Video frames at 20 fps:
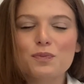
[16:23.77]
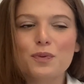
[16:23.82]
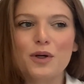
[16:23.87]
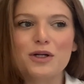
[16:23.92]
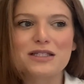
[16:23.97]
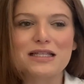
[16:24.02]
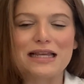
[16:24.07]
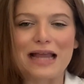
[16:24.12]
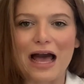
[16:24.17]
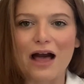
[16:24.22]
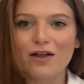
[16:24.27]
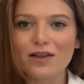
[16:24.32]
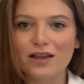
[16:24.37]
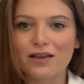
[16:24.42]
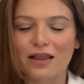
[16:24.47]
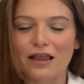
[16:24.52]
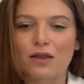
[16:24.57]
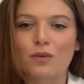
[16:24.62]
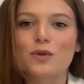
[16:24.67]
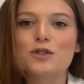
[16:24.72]

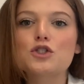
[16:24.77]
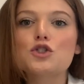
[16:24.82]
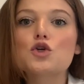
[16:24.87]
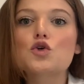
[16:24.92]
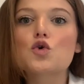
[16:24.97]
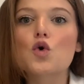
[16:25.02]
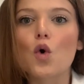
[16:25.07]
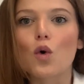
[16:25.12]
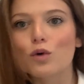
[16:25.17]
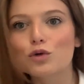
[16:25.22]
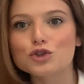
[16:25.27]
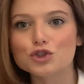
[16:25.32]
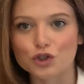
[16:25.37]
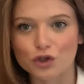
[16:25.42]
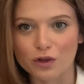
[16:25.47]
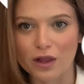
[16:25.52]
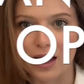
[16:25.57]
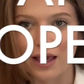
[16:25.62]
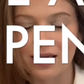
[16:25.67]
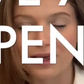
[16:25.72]
personality like? What's the
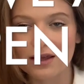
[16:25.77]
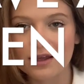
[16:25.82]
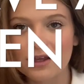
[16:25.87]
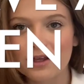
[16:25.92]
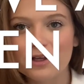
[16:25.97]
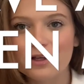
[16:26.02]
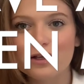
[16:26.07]
culture like?